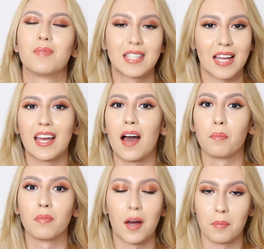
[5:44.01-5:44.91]
say
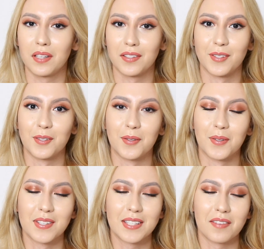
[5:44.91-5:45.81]
I'm coming
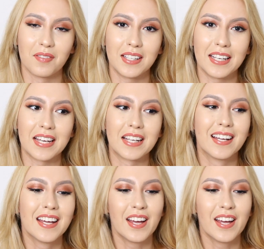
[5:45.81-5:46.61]
to Slovenia